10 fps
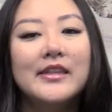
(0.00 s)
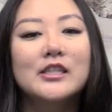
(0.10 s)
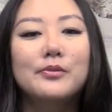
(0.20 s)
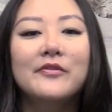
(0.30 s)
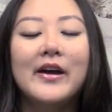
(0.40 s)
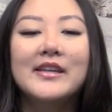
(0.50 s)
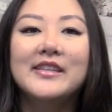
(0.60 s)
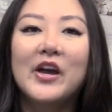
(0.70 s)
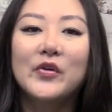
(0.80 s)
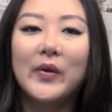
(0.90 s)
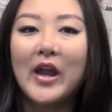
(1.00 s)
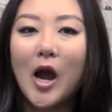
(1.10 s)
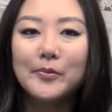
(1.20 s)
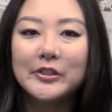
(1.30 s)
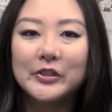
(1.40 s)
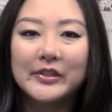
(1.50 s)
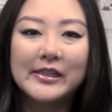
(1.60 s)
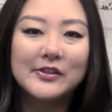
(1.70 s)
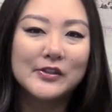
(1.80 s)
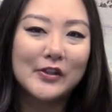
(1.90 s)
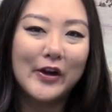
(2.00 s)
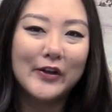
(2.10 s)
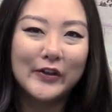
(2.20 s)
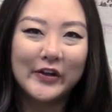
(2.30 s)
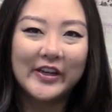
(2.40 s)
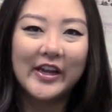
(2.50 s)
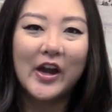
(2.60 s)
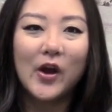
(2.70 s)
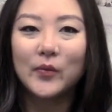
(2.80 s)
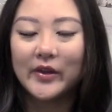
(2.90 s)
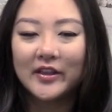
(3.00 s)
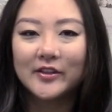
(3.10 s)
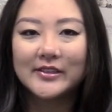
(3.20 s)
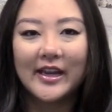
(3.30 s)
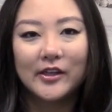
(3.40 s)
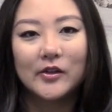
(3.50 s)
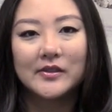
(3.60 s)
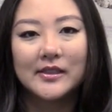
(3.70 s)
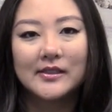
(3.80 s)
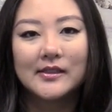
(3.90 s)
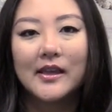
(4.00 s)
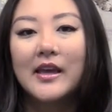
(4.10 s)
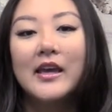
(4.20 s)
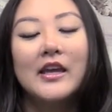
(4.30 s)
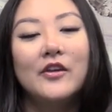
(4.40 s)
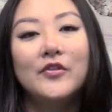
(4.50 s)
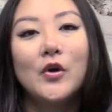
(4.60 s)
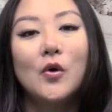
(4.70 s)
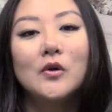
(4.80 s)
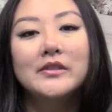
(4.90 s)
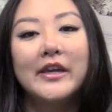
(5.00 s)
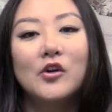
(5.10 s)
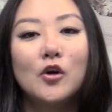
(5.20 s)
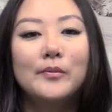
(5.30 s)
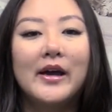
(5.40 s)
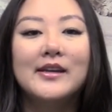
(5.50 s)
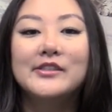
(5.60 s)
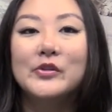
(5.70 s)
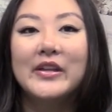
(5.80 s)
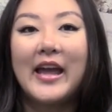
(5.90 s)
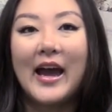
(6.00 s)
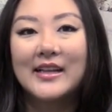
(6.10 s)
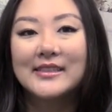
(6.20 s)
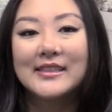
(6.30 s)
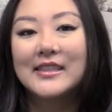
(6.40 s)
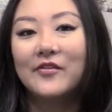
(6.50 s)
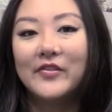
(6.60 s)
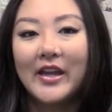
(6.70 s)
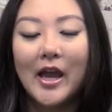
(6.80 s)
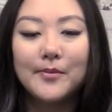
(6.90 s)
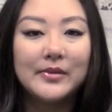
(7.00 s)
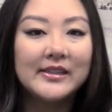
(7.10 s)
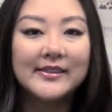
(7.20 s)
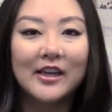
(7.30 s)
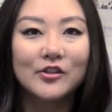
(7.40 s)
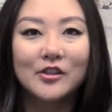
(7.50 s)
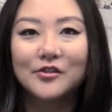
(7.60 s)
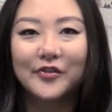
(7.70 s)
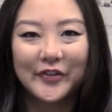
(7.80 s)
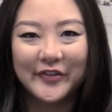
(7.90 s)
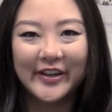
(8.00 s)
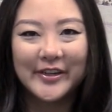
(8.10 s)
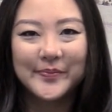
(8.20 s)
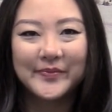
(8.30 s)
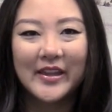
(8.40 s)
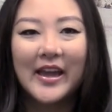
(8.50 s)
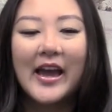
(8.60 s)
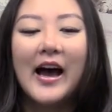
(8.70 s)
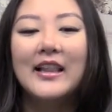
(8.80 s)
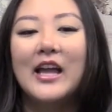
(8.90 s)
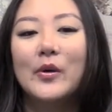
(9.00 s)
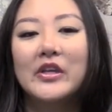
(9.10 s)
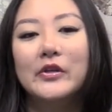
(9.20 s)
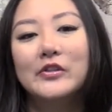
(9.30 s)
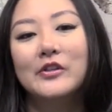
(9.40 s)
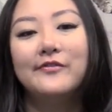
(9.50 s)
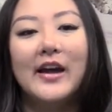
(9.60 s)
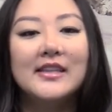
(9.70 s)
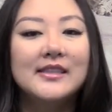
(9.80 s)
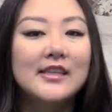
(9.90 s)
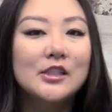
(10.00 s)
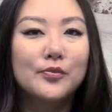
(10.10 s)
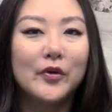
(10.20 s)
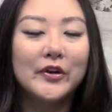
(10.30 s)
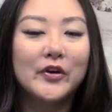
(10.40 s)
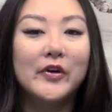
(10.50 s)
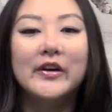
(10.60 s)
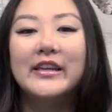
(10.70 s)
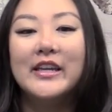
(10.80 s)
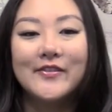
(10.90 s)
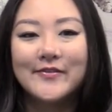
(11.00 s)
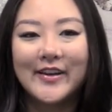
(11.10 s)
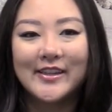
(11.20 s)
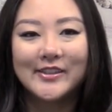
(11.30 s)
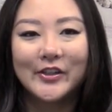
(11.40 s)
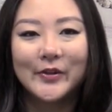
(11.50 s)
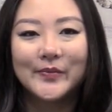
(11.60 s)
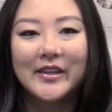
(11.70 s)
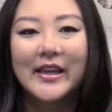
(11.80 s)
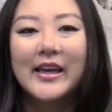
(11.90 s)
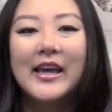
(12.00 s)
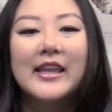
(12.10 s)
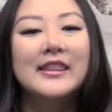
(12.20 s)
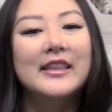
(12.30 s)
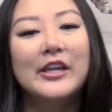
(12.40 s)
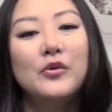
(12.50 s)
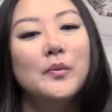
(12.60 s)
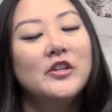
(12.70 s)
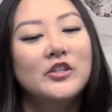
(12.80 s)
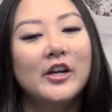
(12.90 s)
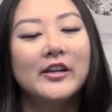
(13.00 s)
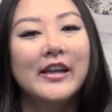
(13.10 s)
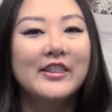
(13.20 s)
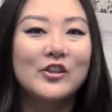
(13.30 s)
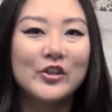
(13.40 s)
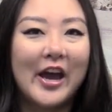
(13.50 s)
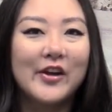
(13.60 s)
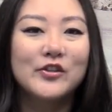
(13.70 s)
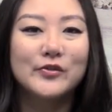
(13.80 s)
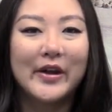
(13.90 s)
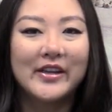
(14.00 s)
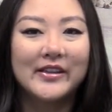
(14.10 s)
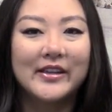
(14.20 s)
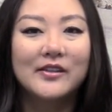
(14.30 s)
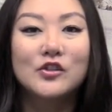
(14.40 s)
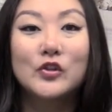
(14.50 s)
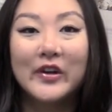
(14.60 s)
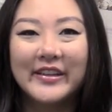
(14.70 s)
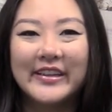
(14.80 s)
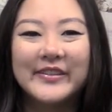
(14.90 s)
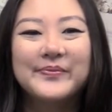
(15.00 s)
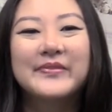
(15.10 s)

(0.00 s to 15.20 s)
This provides a great opportunity to start learning auricular diagnosis. If you hold a Gold Pass, you can access the VIP sections for free, allowing you to advance in this protocol even faster. The link will be shared in the chat directly shortly.